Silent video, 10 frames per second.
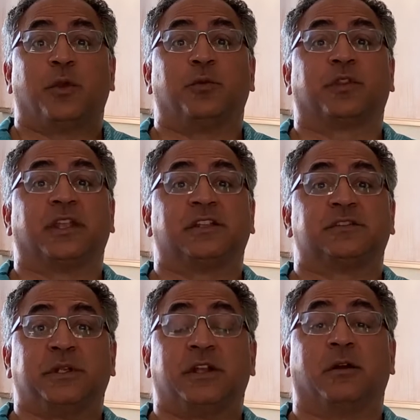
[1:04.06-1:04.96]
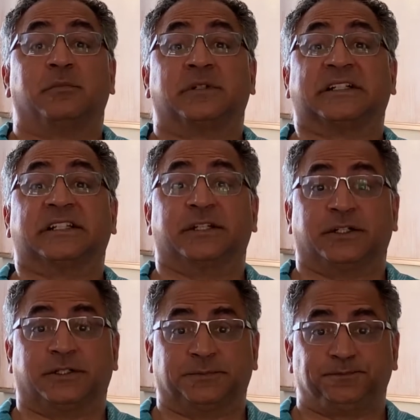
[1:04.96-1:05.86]
when things become
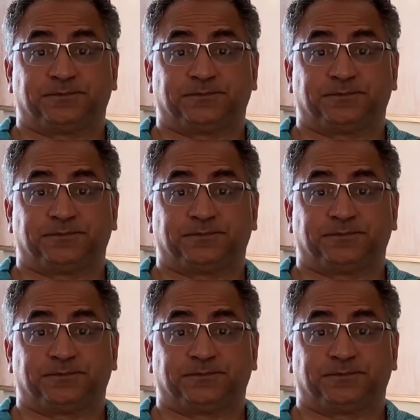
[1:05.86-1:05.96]
clearer.